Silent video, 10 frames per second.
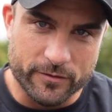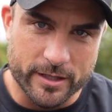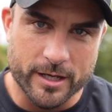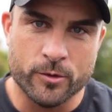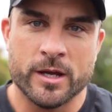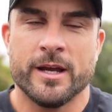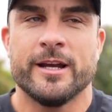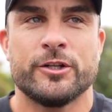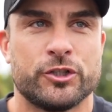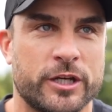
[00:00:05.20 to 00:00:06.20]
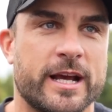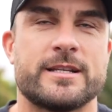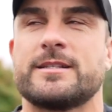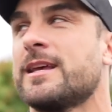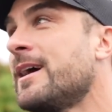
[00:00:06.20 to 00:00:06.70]
video,
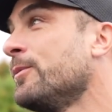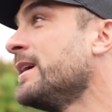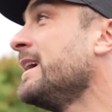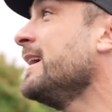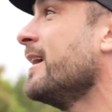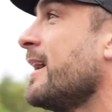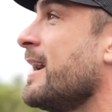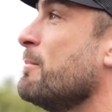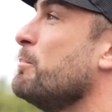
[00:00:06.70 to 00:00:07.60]
chest, and we're here at